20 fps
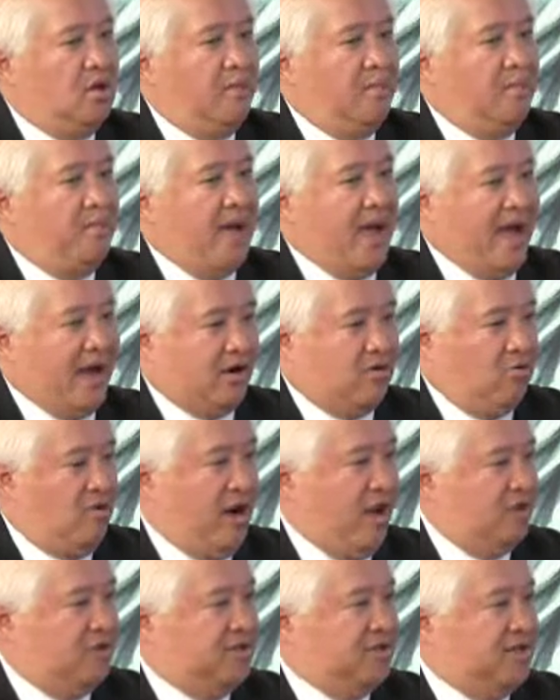
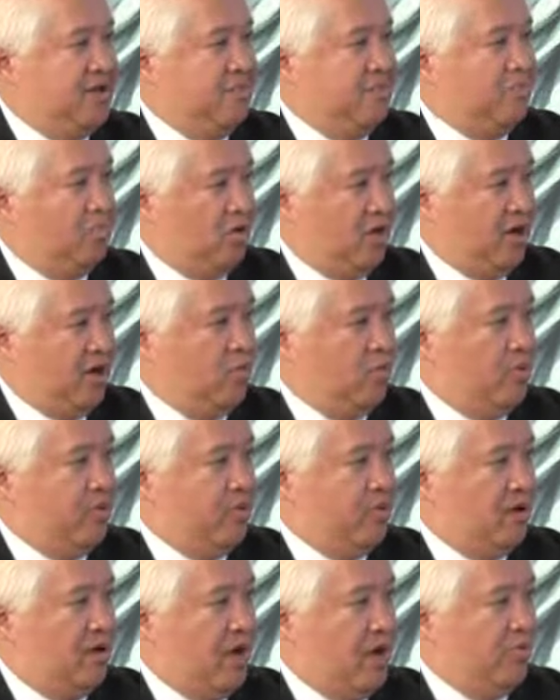backgrounds they bring when
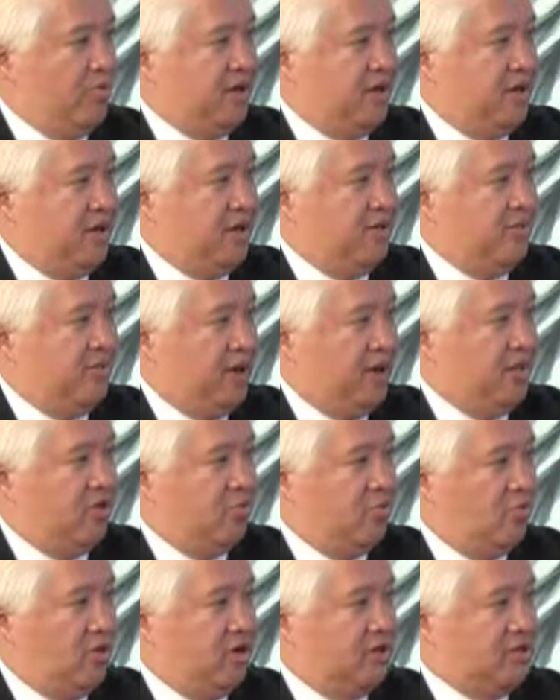they're nominated by
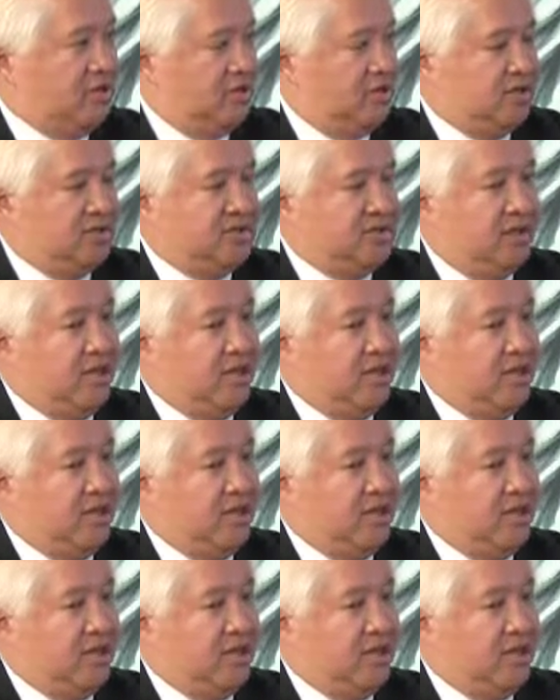their presidents.